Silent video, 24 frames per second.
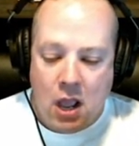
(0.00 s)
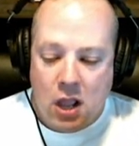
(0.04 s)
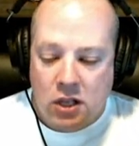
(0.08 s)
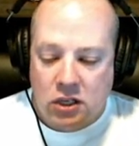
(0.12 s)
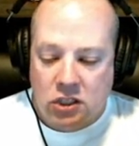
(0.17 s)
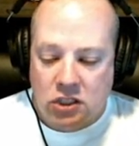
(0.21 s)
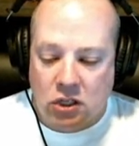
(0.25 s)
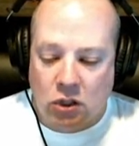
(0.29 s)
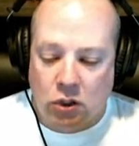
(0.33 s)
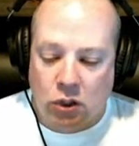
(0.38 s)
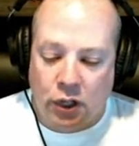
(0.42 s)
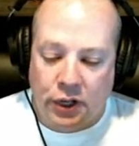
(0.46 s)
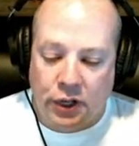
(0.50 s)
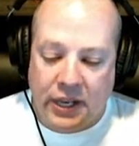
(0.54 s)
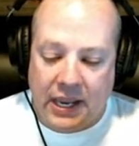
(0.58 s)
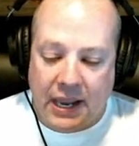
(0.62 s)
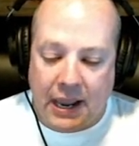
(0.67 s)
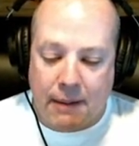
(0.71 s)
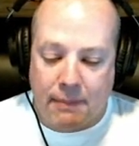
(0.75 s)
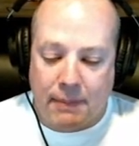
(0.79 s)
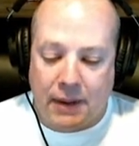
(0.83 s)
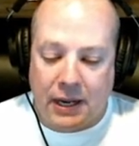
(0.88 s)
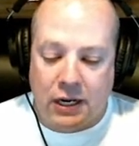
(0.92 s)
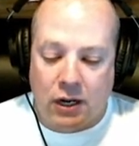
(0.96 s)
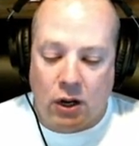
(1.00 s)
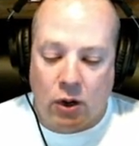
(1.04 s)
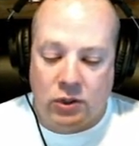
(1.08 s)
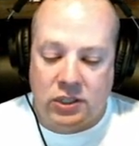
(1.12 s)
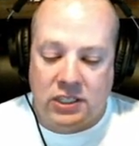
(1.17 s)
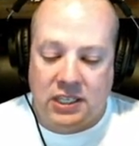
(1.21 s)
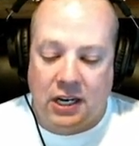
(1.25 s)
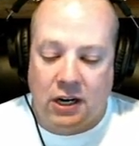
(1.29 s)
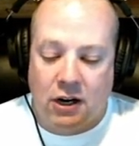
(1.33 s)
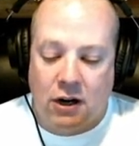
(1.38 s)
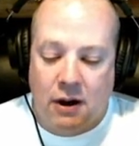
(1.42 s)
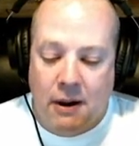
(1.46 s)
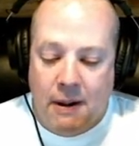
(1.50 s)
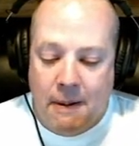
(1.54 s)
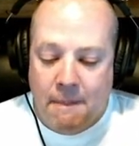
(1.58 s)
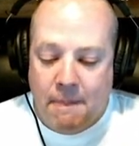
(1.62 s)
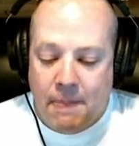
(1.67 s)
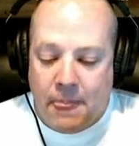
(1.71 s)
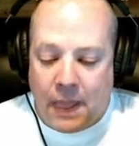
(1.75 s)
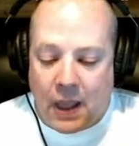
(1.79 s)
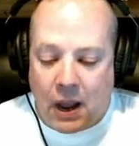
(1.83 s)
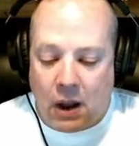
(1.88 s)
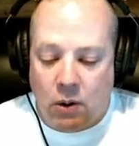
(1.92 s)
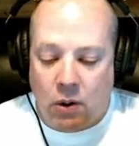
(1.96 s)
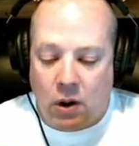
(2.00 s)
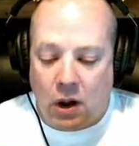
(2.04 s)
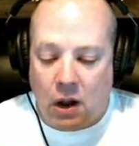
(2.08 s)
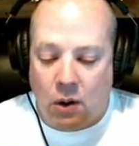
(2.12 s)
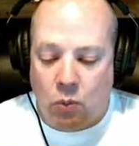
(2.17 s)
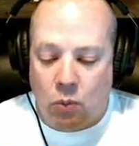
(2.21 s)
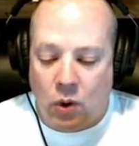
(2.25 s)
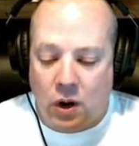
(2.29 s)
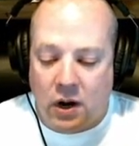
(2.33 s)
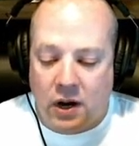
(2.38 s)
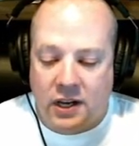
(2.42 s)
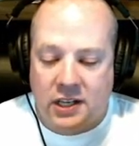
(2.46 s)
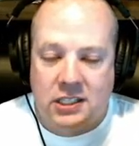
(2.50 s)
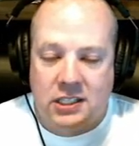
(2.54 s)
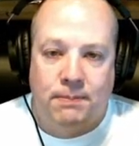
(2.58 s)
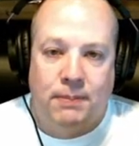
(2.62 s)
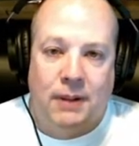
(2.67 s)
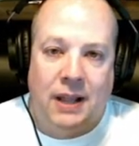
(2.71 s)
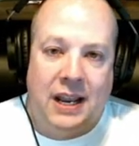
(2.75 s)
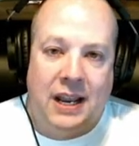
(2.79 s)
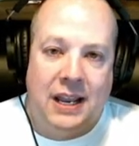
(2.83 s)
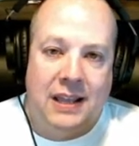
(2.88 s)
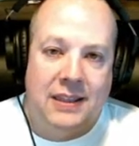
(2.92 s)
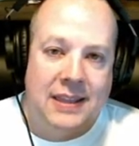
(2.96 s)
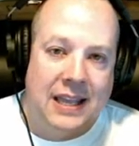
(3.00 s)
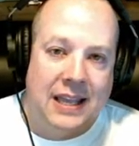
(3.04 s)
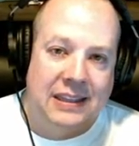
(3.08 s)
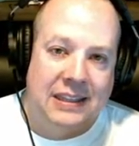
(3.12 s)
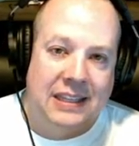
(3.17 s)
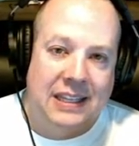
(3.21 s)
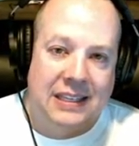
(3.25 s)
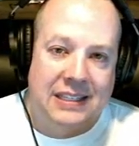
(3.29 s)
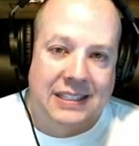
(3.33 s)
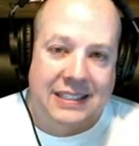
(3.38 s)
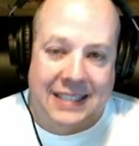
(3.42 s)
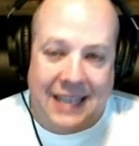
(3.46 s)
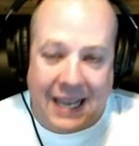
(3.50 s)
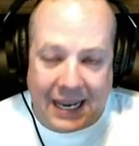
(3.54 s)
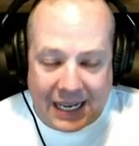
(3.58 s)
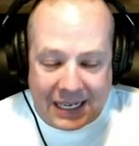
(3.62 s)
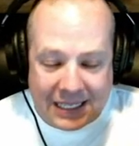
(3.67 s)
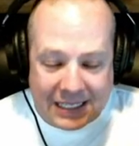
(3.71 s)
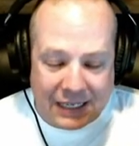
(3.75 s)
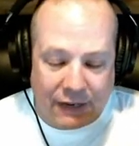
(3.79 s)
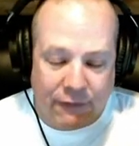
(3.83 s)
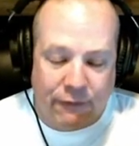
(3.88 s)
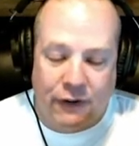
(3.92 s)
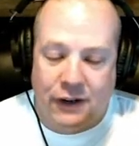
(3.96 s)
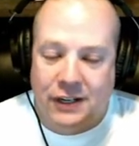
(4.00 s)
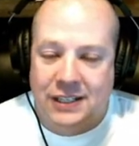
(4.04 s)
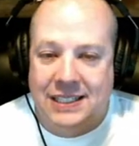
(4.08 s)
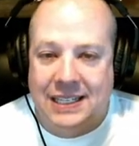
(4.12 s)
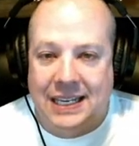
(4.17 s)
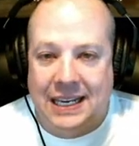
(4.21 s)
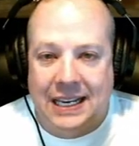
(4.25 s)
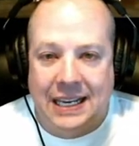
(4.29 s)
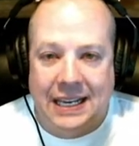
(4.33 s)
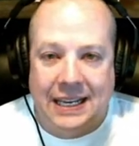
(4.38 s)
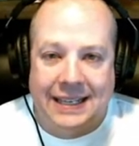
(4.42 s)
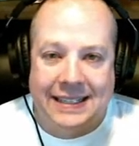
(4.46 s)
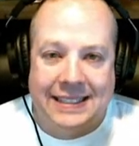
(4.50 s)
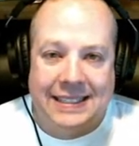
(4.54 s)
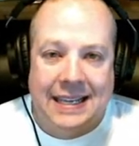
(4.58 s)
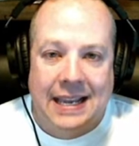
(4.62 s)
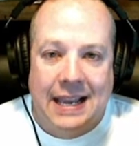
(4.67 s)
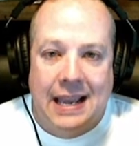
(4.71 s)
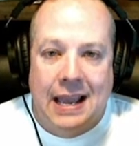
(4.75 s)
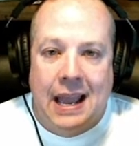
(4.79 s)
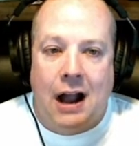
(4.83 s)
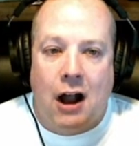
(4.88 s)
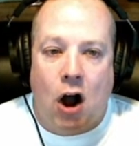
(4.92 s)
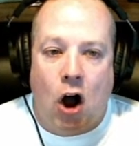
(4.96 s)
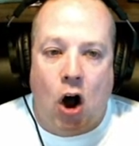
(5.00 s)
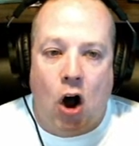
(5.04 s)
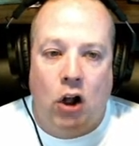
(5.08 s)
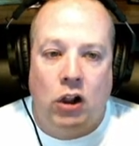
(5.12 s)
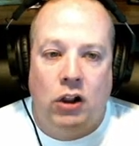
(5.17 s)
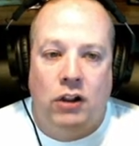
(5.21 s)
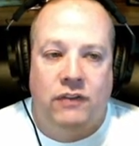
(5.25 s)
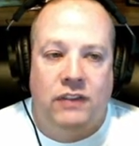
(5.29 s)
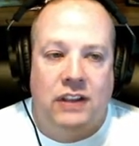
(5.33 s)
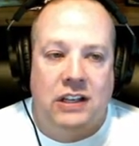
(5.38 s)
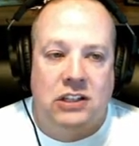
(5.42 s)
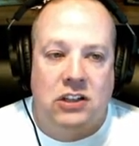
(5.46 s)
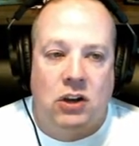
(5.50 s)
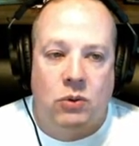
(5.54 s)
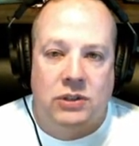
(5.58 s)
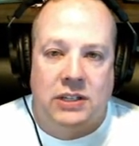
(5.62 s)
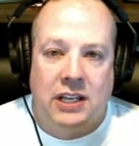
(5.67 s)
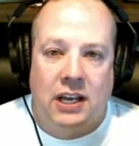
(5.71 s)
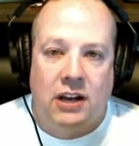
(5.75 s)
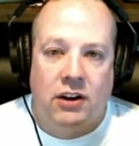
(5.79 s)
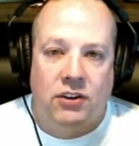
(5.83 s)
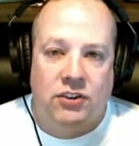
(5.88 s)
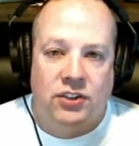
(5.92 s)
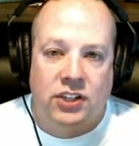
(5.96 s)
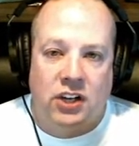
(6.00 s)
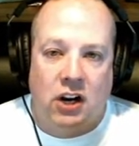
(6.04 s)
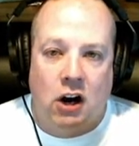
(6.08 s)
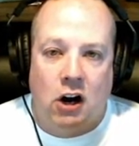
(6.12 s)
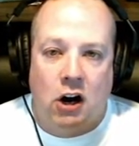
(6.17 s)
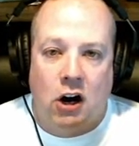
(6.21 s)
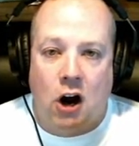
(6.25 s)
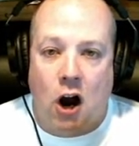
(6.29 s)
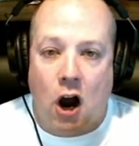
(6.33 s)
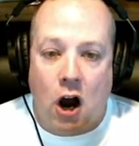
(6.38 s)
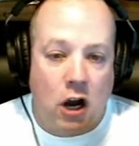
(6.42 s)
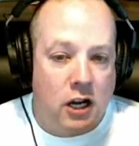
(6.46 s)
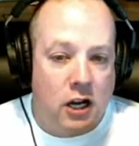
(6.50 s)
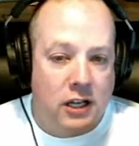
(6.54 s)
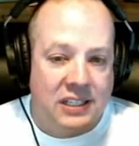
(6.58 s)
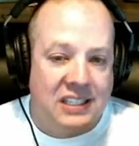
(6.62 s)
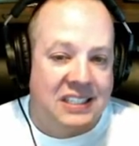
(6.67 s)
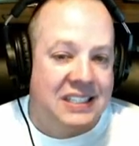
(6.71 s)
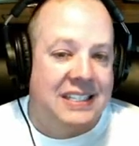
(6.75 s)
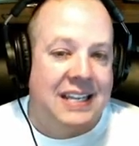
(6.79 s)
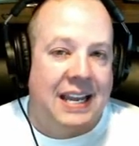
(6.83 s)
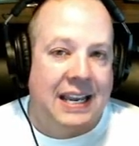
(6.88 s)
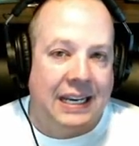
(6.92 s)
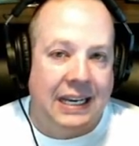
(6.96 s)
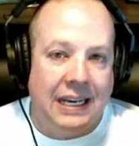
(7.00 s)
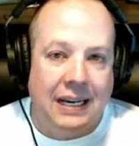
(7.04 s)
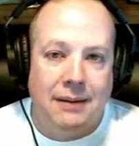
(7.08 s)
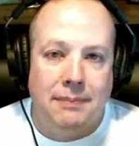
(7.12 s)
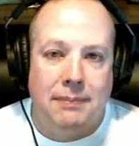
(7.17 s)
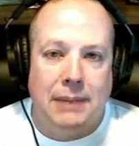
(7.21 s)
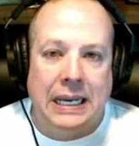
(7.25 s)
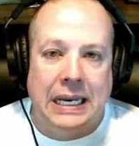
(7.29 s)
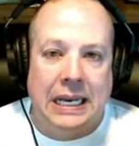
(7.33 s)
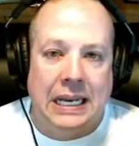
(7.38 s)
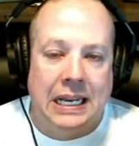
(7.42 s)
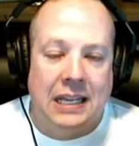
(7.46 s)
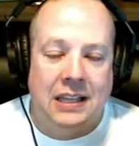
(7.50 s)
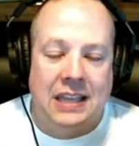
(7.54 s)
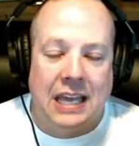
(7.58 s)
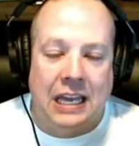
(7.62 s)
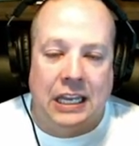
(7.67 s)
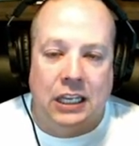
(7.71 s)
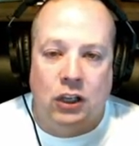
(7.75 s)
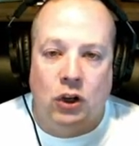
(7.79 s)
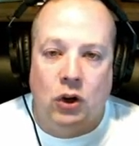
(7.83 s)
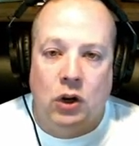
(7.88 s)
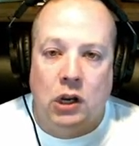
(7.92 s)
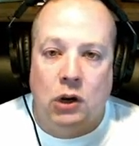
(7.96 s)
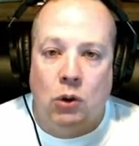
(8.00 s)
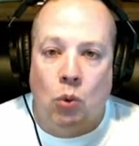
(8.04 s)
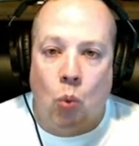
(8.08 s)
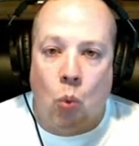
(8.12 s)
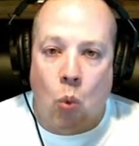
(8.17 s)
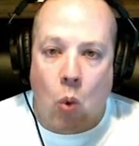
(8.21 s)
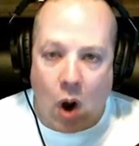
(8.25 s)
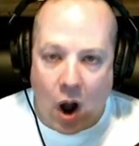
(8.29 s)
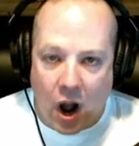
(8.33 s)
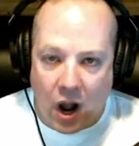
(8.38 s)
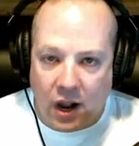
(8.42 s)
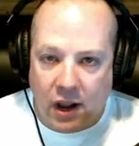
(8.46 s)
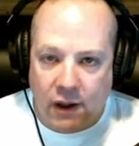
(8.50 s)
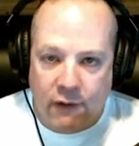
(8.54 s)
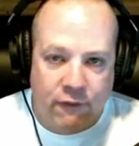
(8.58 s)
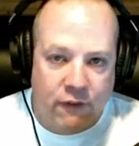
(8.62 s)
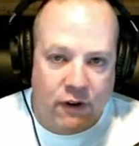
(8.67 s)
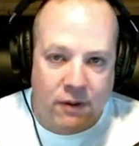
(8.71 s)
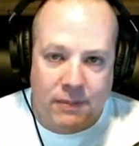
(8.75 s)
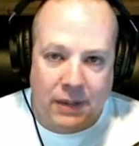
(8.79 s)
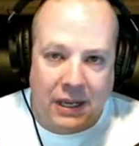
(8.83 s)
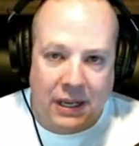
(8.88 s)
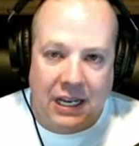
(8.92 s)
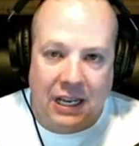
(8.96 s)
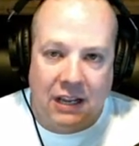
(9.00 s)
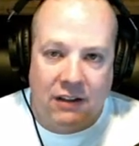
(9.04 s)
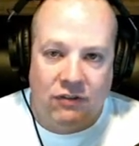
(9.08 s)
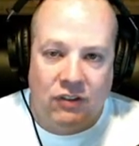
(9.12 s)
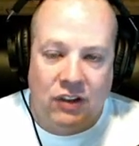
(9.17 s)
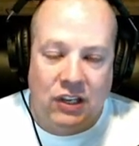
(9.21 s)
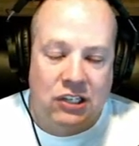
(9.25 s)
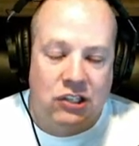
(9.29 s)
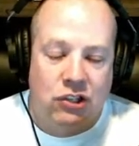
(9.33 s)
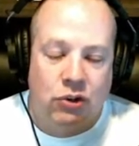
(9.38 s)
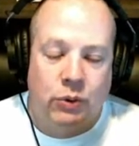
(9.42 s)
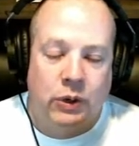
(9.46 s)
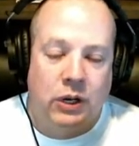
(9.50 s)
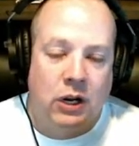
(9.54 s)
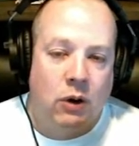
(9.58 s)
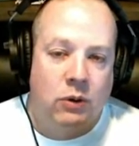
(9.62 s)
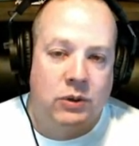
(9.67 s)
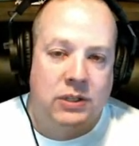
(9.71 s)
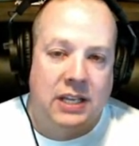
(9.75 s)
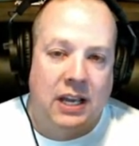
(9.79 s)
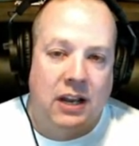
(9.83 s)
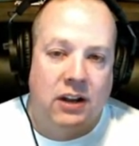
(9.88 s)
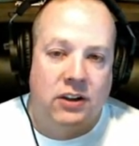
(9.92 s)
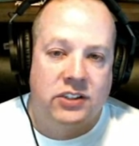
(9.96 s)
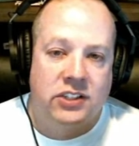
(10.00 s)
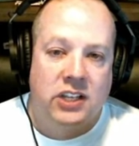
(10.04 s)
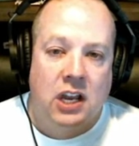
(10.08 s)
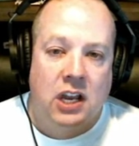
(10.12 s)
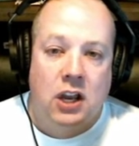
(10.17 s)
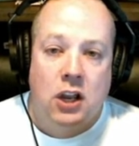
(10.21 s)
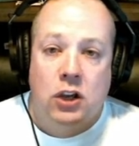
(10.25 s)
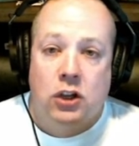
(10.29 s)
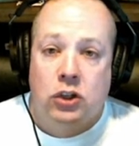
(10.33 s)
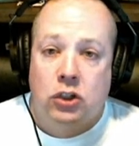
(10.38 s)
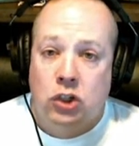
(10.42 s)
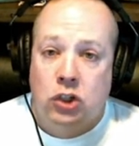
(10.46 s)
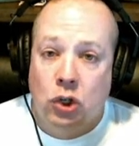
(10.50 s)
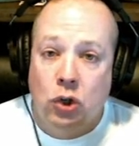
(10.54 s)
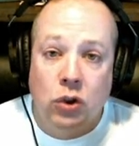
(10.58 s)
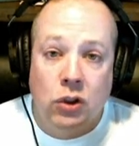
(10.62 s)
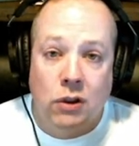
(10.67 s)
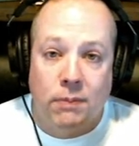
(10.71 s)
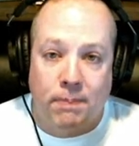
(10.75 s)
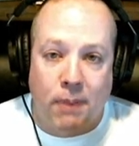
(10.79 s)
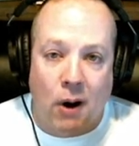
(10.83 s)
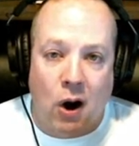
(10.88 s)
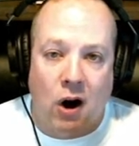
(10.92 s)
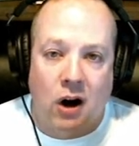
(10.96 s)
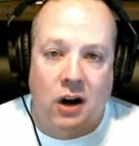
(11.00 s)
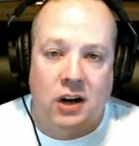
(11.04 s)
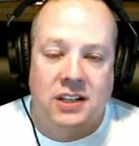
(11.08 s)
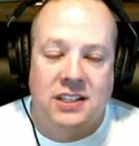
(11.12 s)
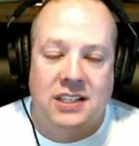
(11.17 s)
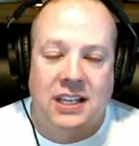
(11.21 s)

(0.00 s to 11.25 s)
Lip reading: So looking at my notes here, I want to explain that the second difference is all of these hotels are on site, meaning that you can walk from any of these three hotels to the parks.